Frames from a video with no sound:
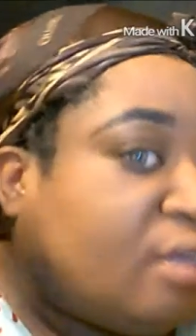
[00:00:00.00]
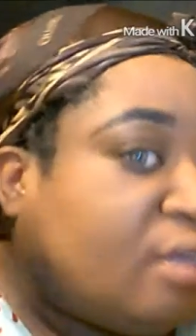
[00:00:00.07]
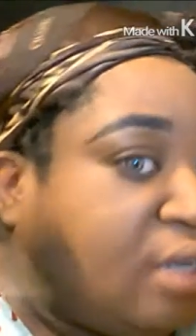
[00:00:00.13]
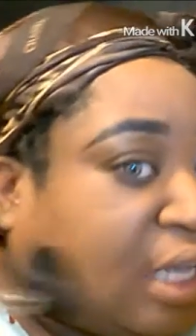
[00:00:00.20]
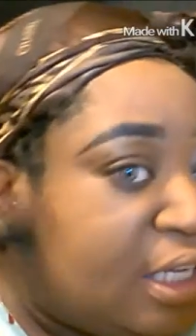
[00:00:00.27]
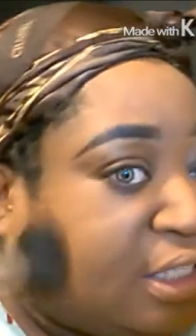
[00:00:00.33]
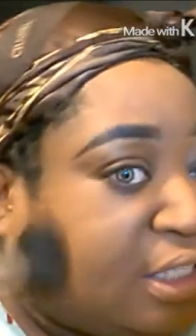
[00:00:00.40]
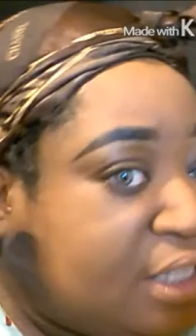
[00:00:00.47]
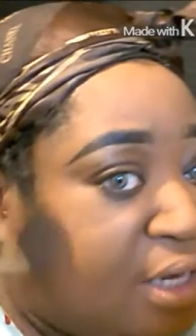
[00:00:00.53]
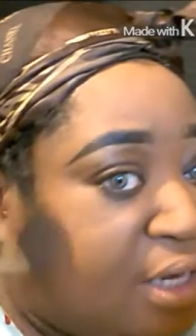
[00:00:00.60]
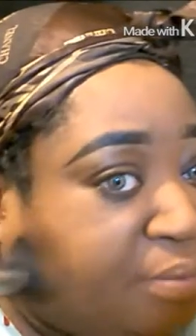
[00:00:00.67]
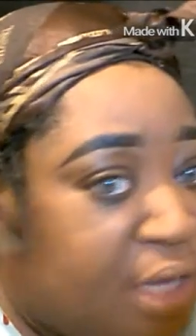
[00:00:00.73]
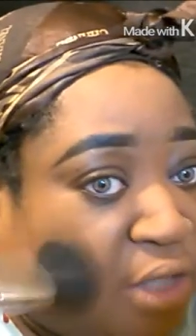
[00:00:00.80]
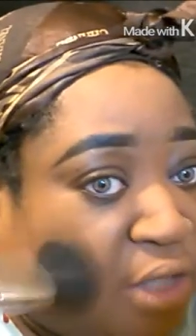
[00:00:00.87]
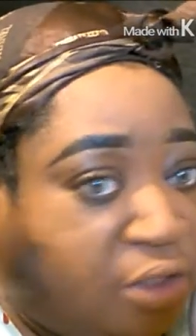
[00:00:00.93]
like I said,
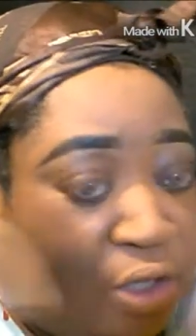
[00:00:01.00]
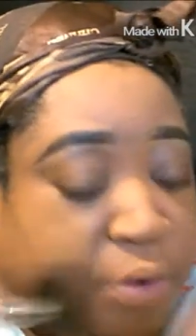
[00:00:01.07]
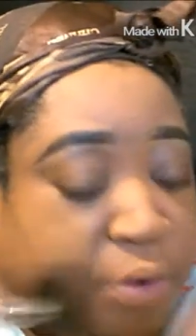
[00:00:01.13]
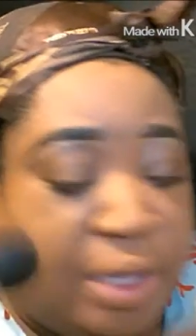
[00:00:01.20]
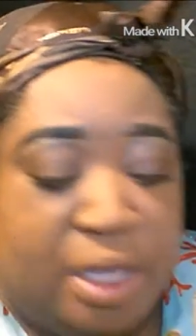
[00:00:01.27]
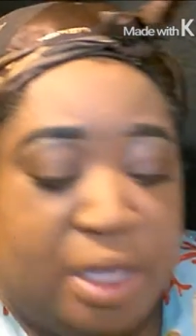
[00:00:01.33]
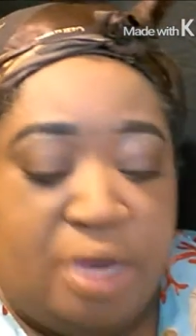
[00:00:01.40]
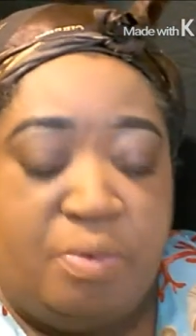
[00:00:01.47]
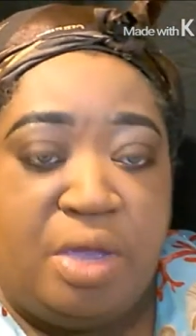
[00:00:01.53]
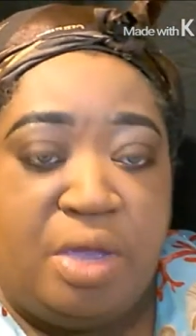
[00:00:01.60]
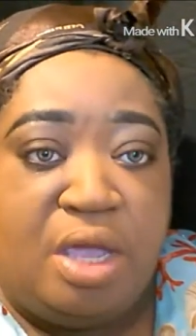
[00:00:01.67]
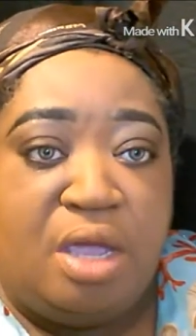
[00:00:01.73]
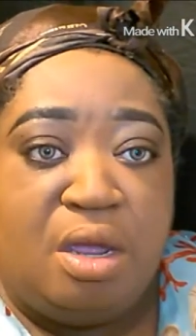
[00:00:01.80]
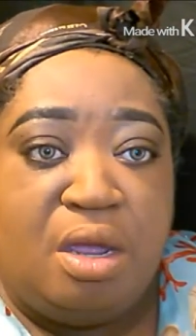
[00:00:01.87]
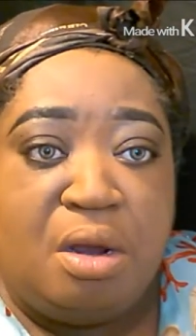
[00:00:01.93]
I'm not going
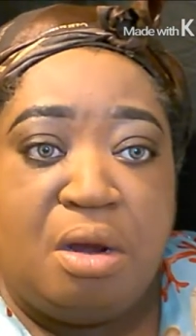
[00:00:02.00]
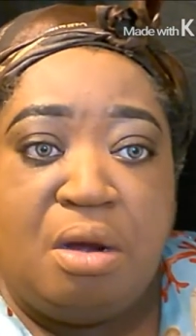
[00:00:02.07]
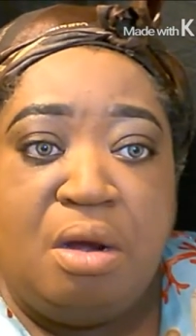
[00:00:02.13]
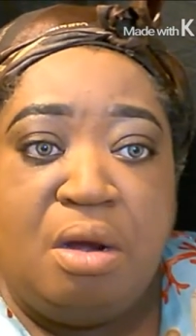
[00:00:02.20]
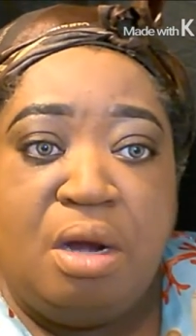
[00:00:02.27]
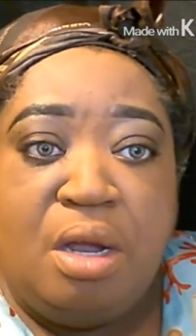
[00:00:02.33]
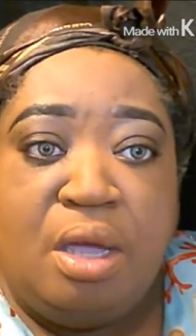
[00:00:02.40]
anywhere.